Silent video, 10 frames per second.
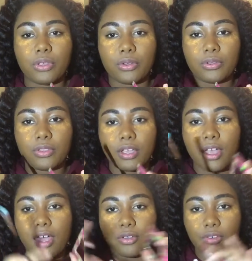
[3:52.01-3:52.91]
the
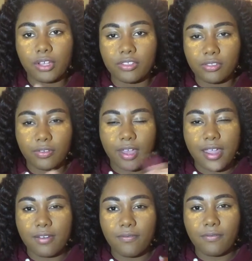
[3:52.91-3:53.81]
cut crease
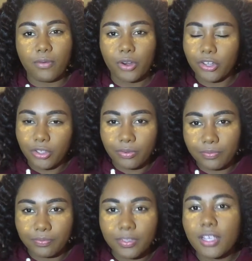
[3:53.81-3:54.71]
kind of for you,